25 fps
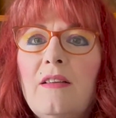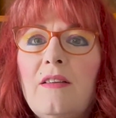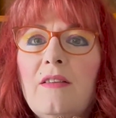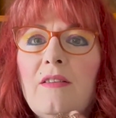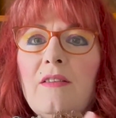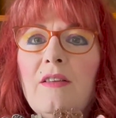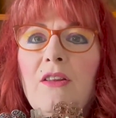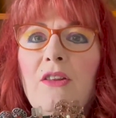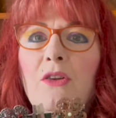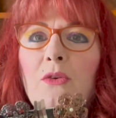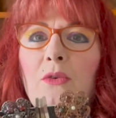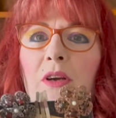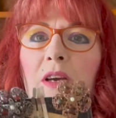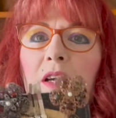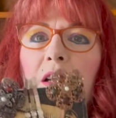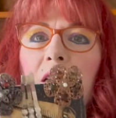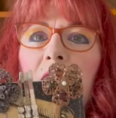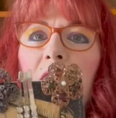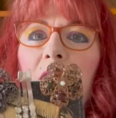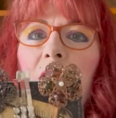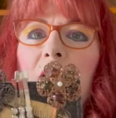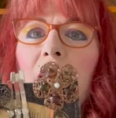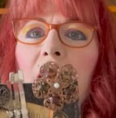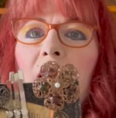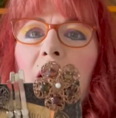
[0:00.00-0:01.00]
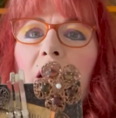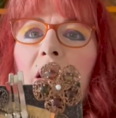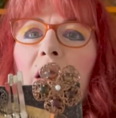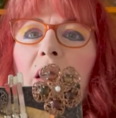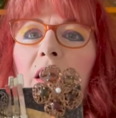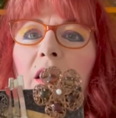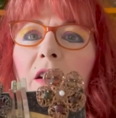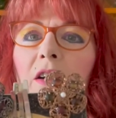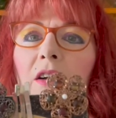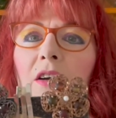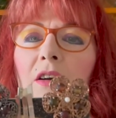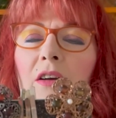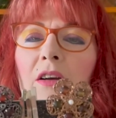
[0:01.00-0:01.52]
The 3
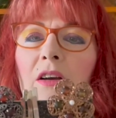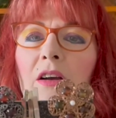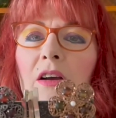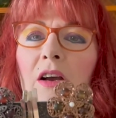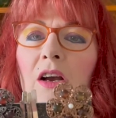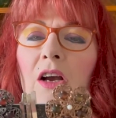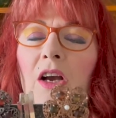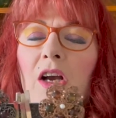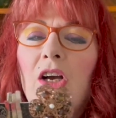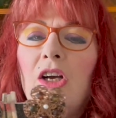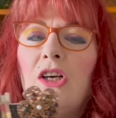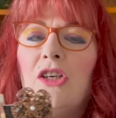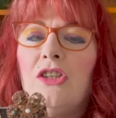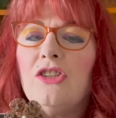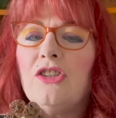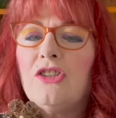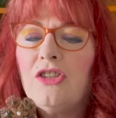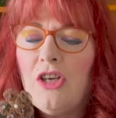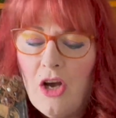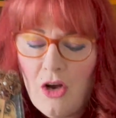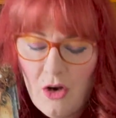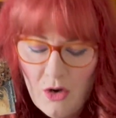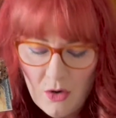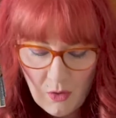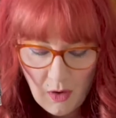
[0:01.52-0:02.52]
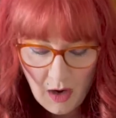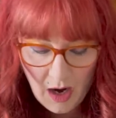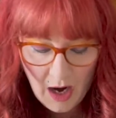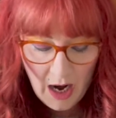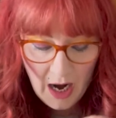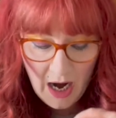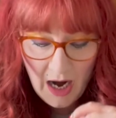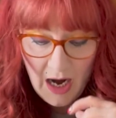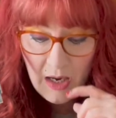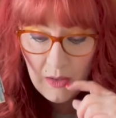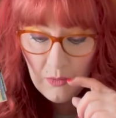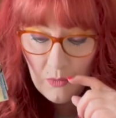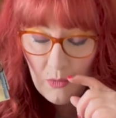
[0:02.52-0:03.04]
here. So
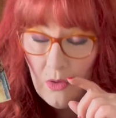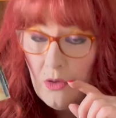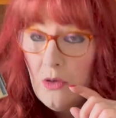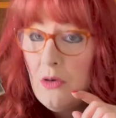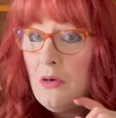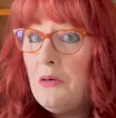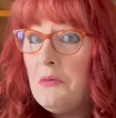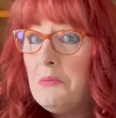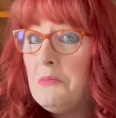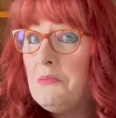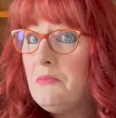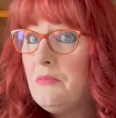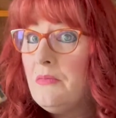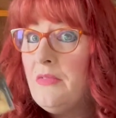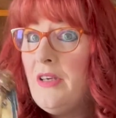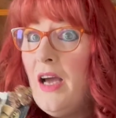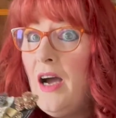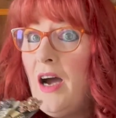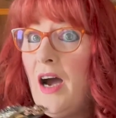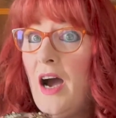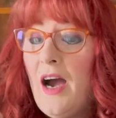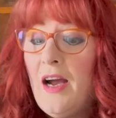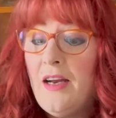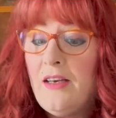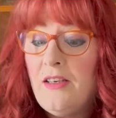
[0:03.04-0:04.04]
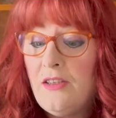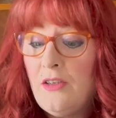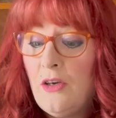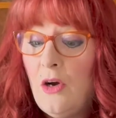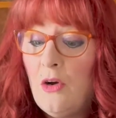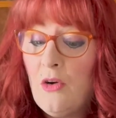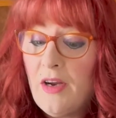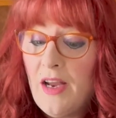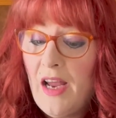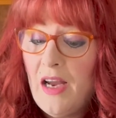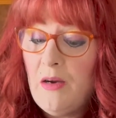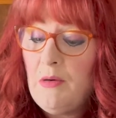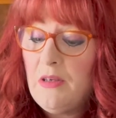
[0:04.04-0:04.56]
I will, yeah, I do
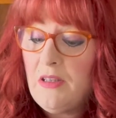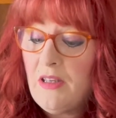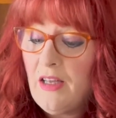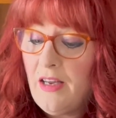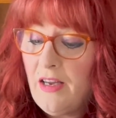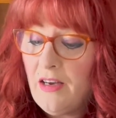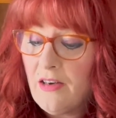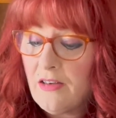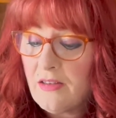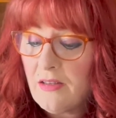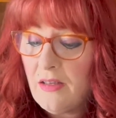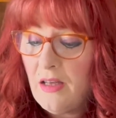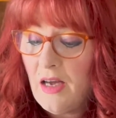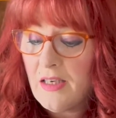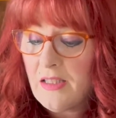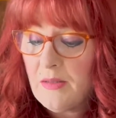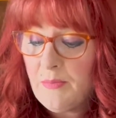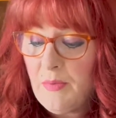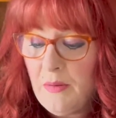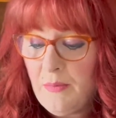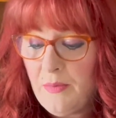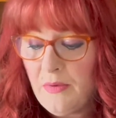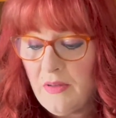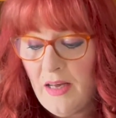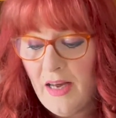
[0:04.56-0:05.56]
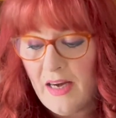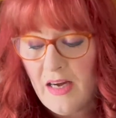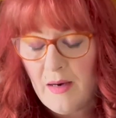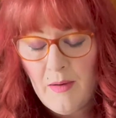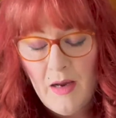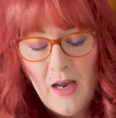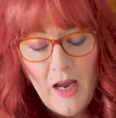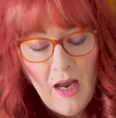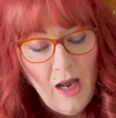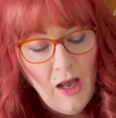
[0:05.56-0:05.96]
okay with the hair slides. People like them.